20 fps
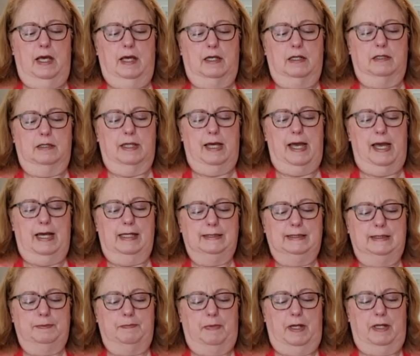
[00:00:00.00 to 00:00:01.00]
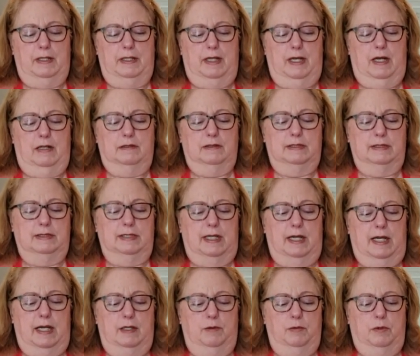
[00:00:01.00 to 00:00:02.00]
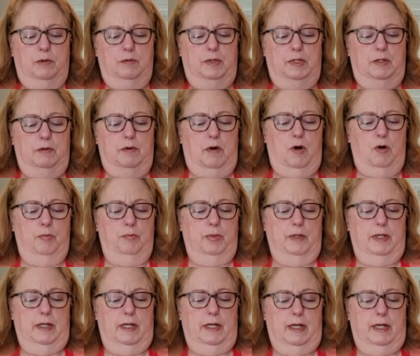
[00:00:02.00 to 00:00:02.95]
clasp on the outside where when you open it